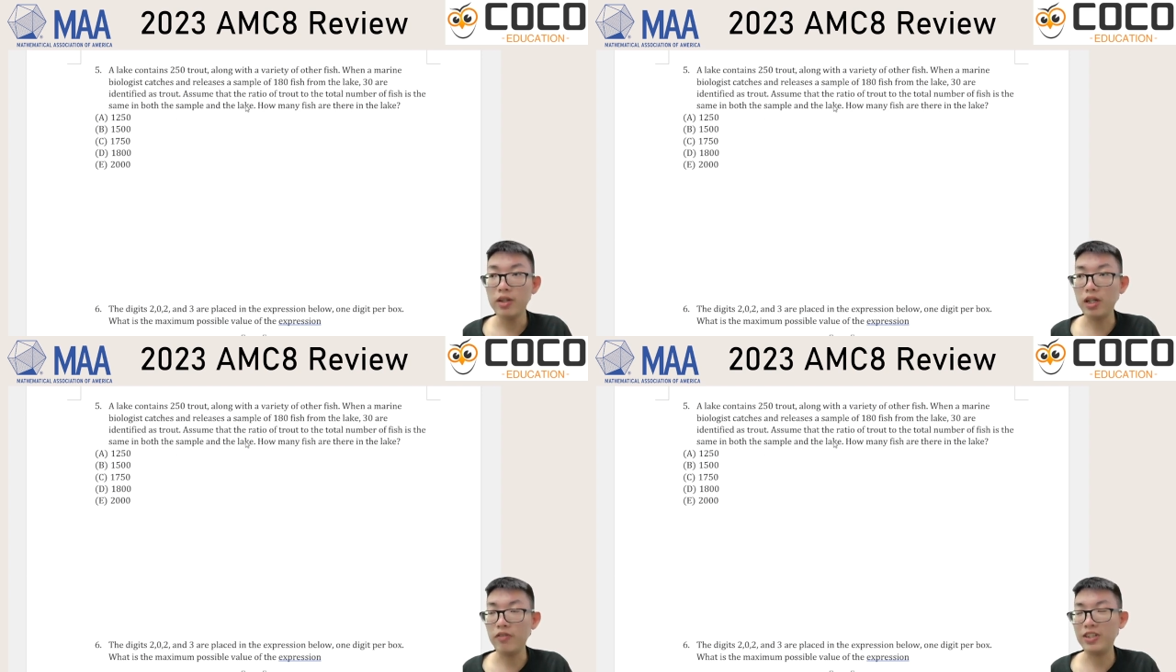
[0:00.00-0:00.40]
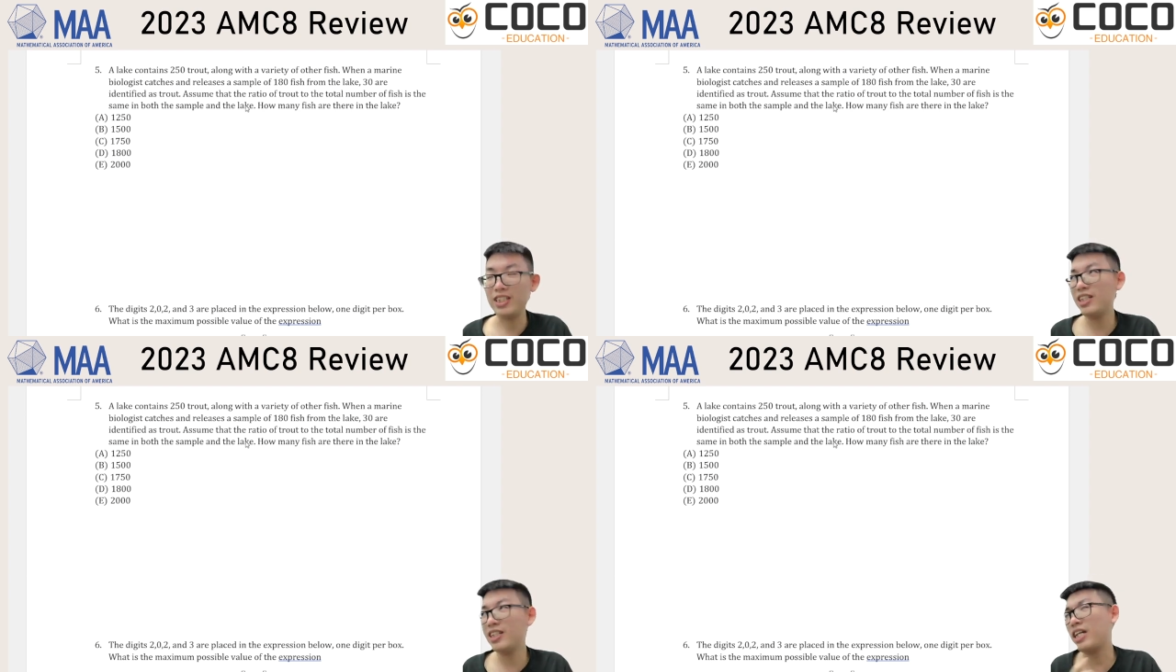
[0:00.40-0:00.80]
of a
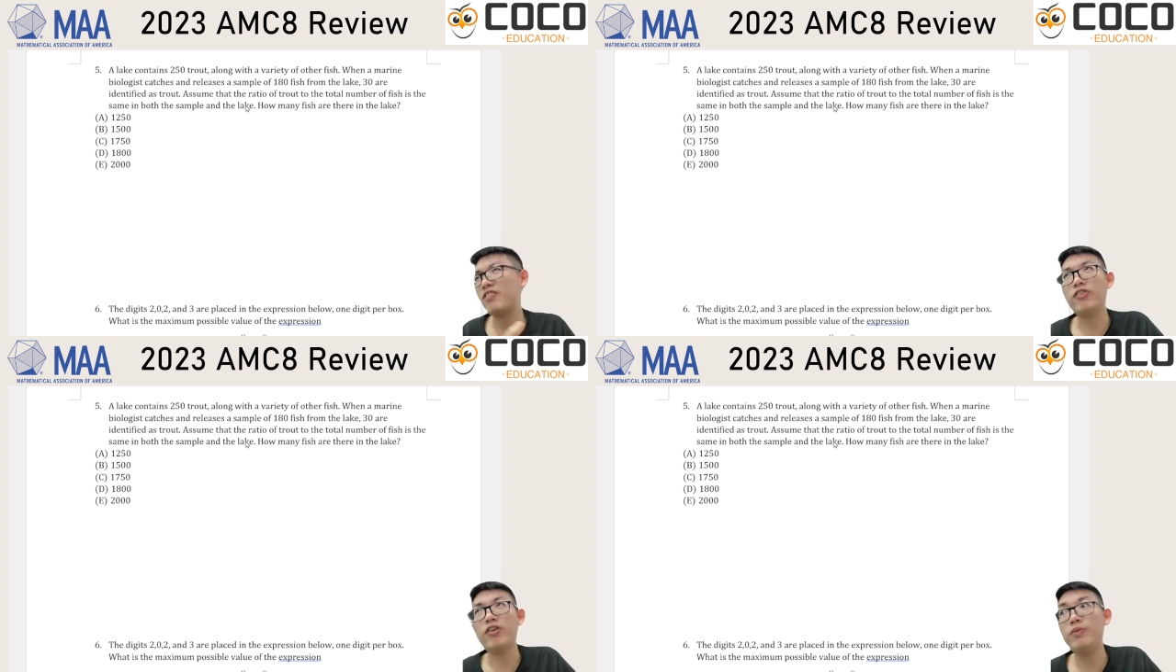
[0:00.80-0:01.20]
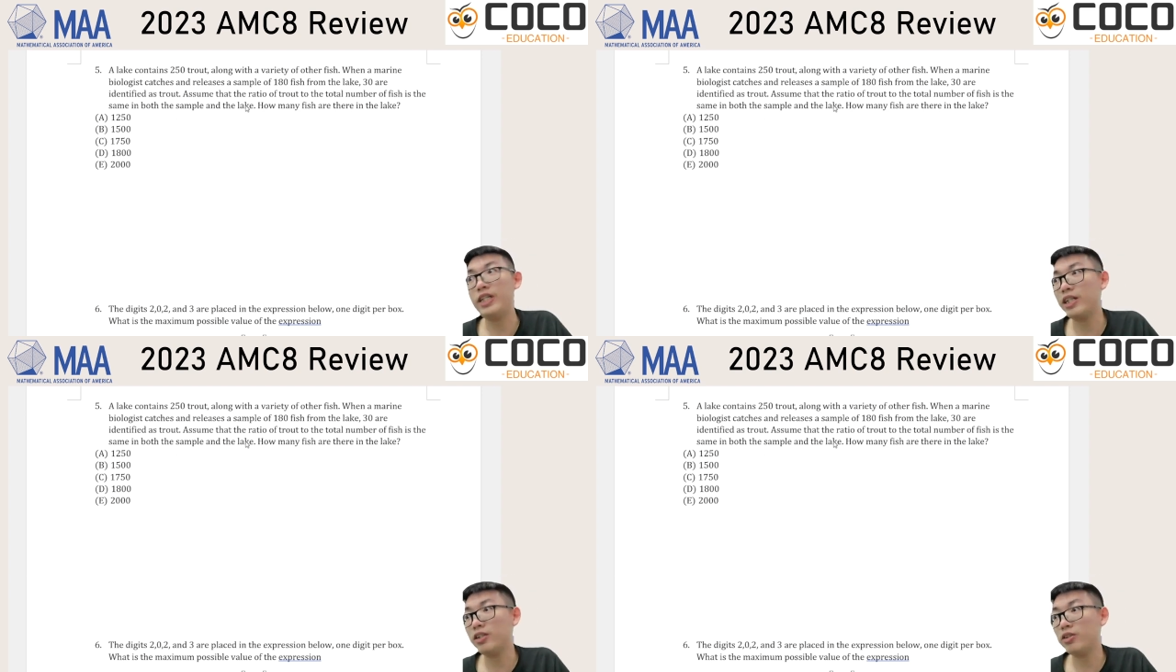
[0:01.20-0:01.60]
certain type of
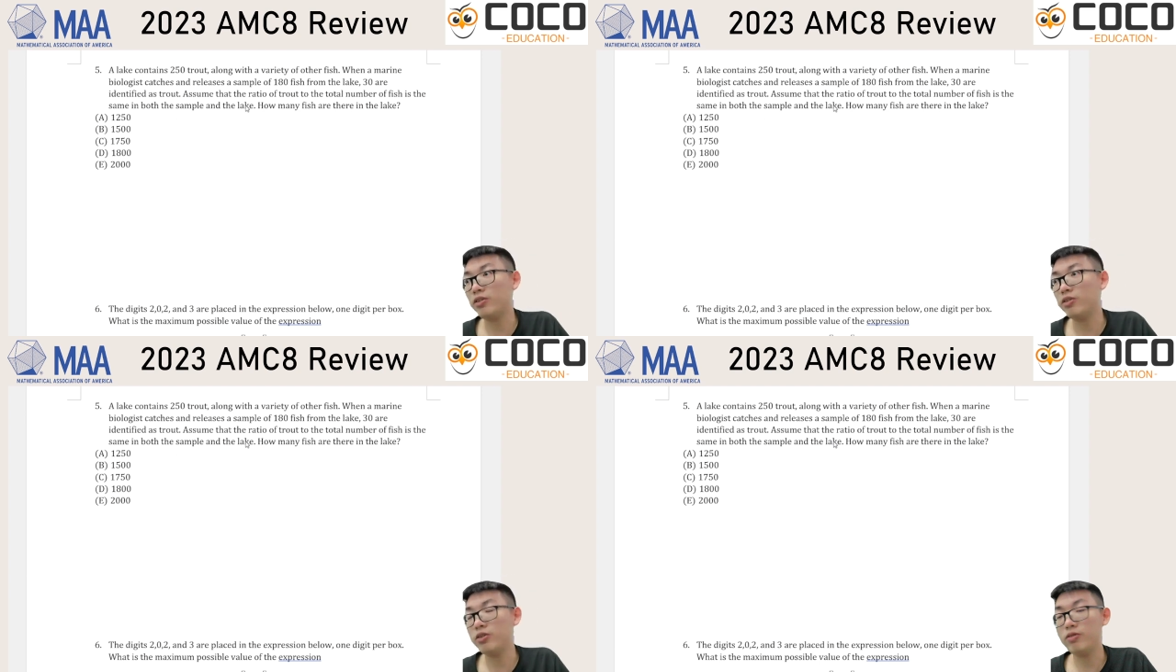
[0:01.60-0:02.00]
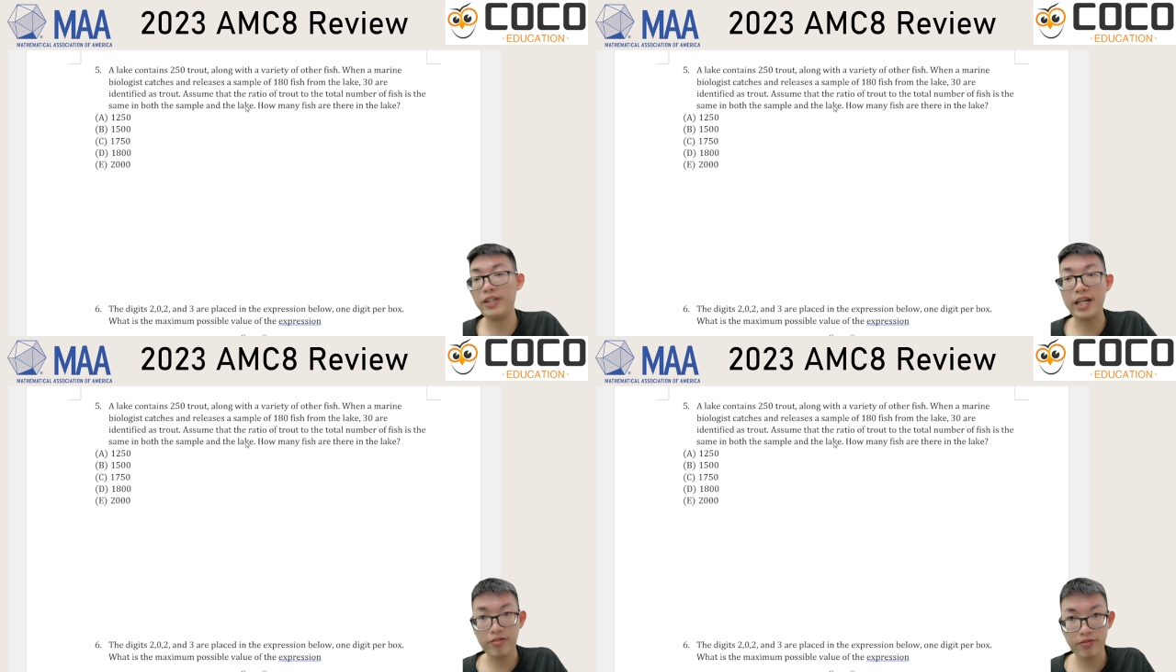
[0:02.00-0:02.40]
object we
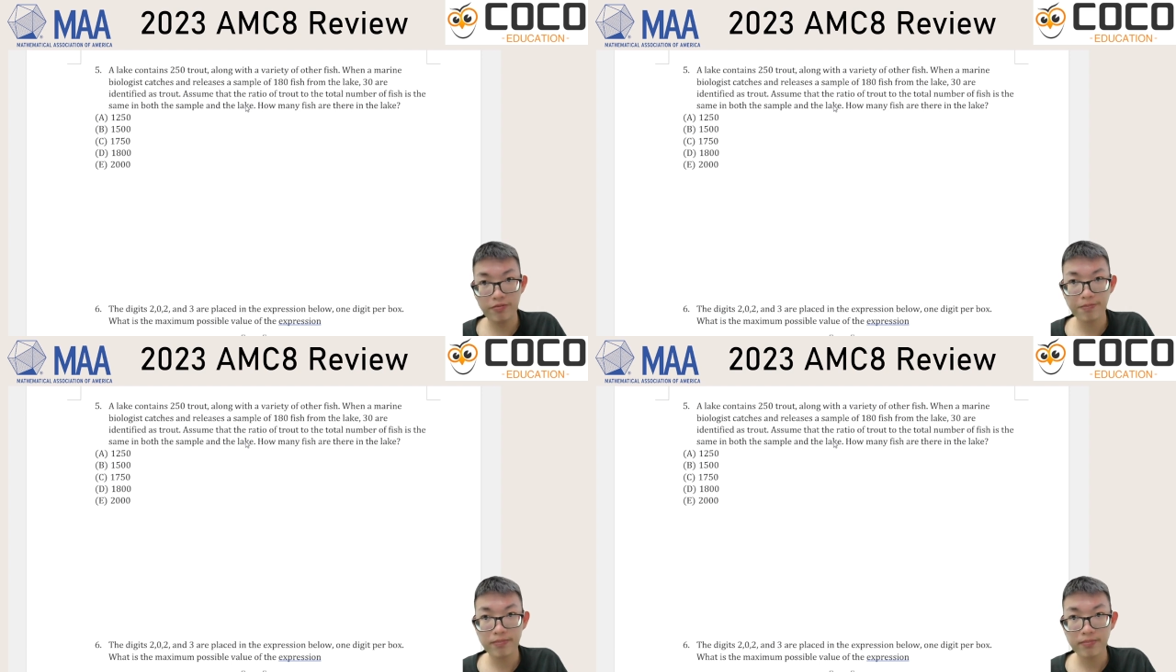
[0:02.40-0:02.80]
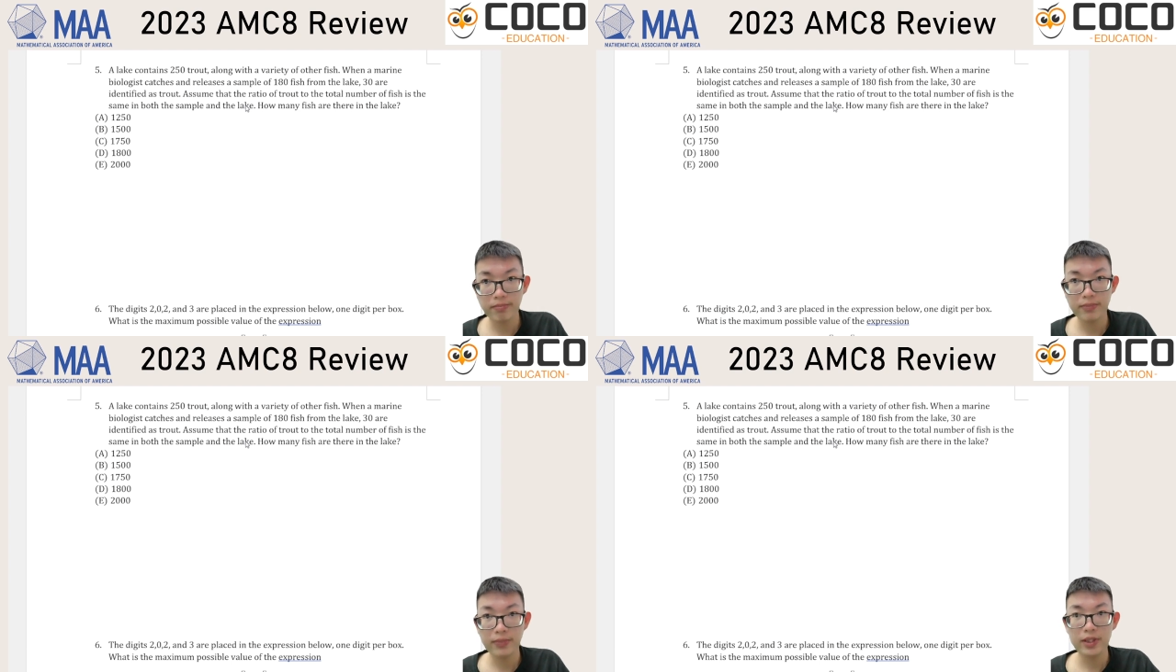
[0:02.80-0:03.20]
have.
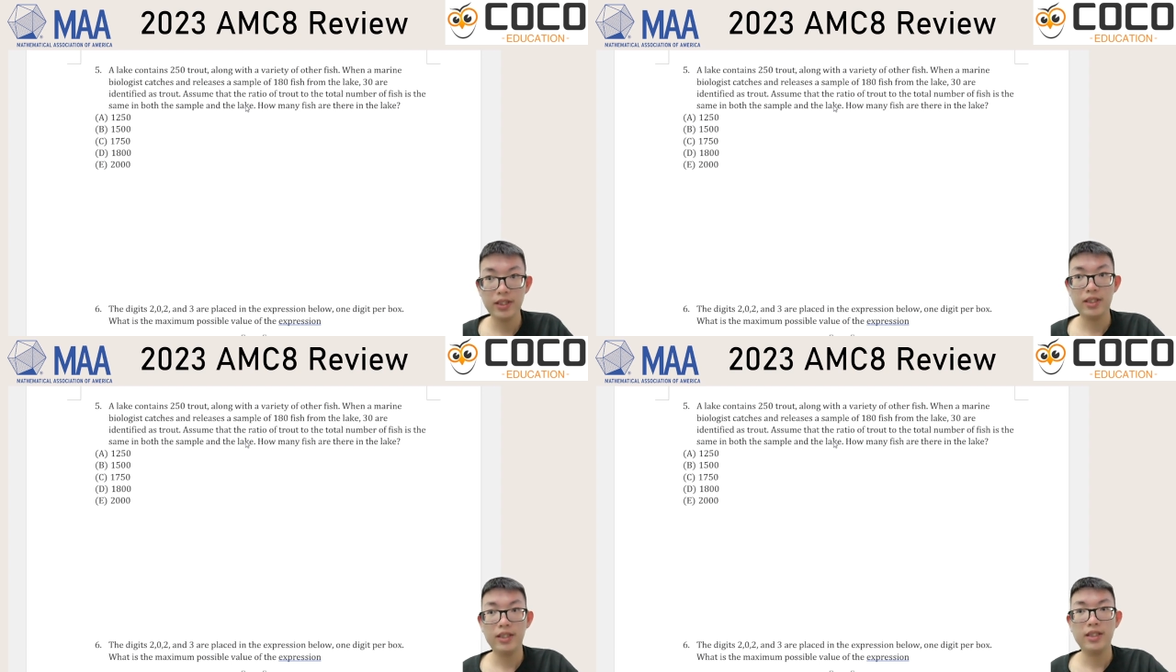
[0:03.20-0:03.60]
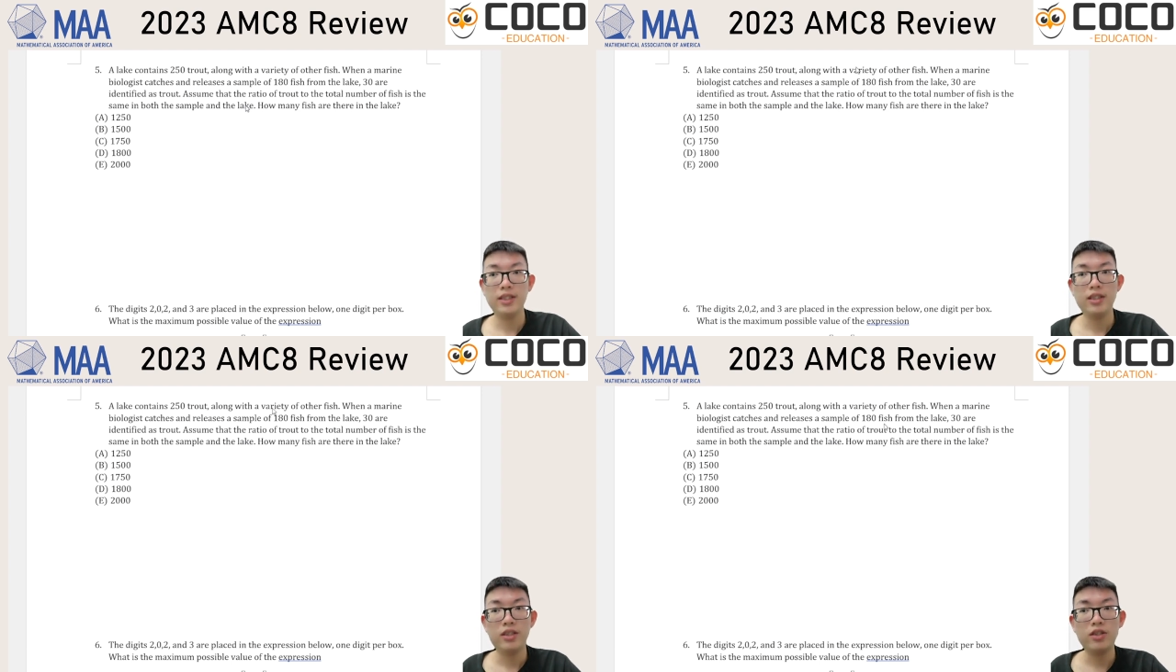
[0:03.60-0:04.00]

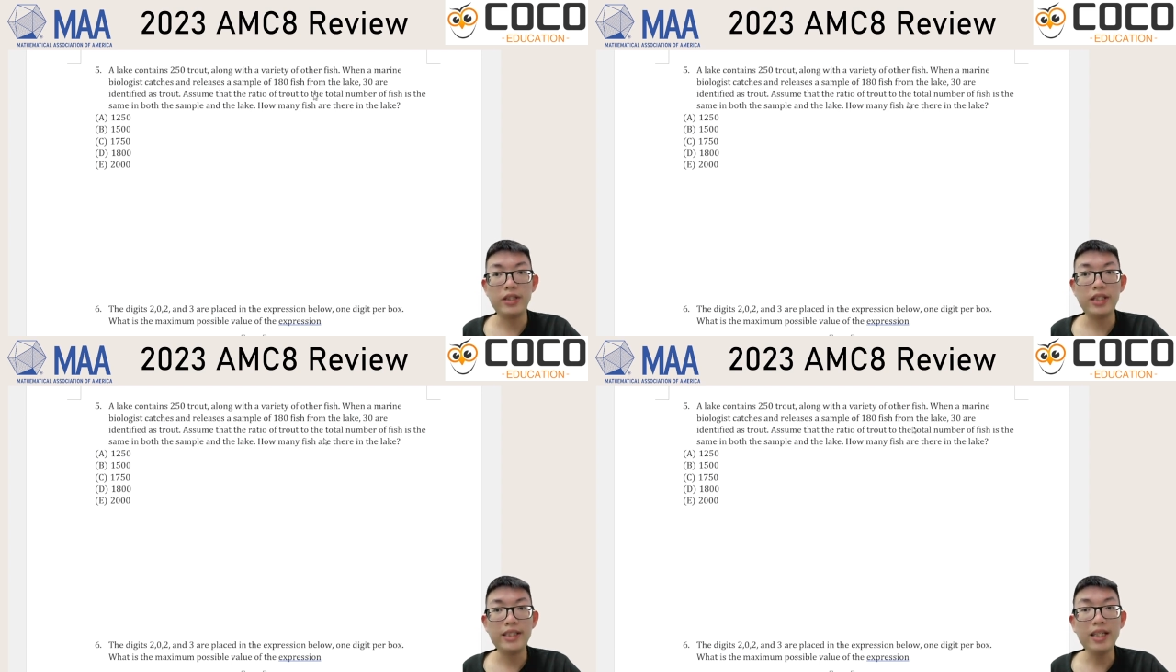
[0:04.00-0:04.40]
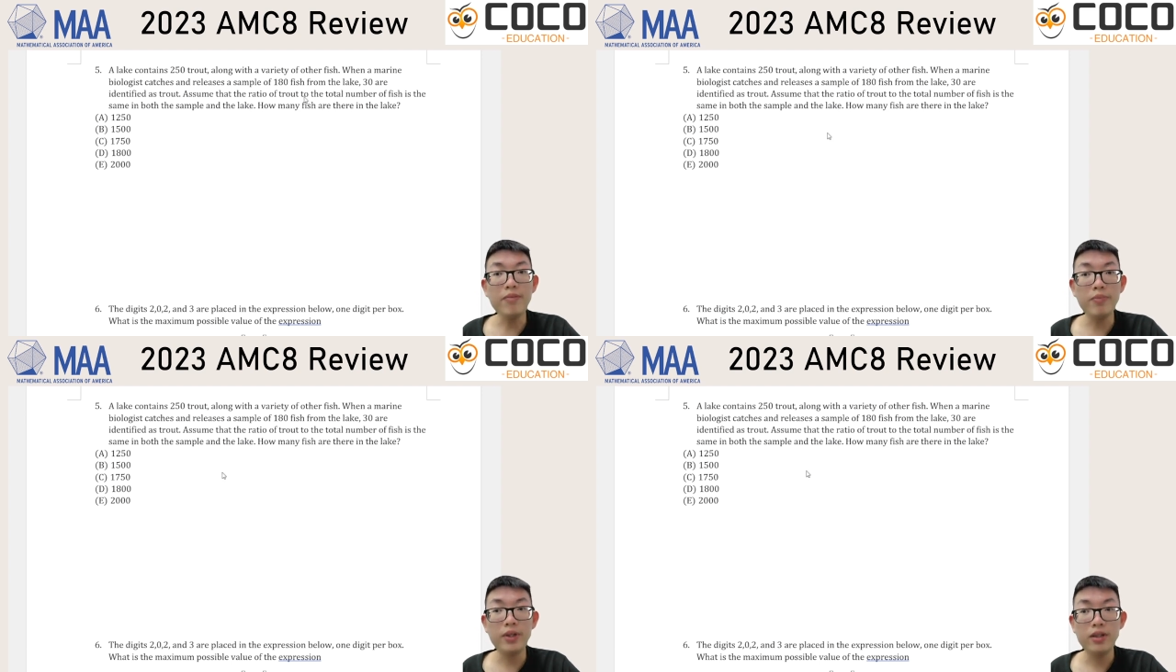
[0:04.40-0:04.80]
So in the
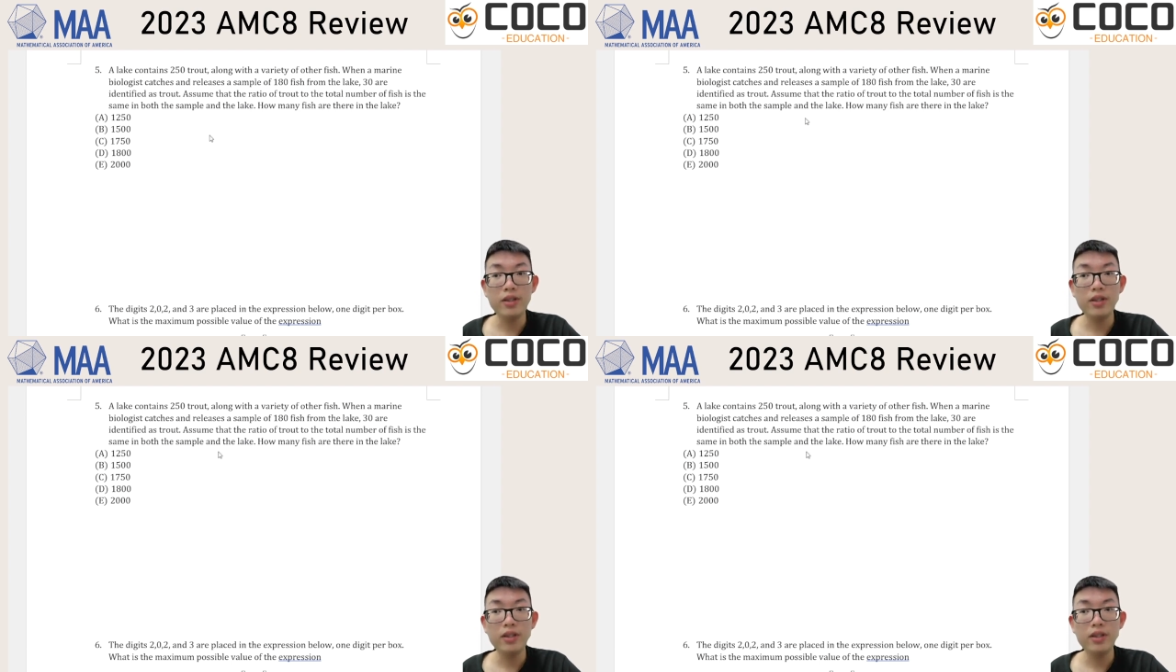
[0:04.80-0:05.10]
sample,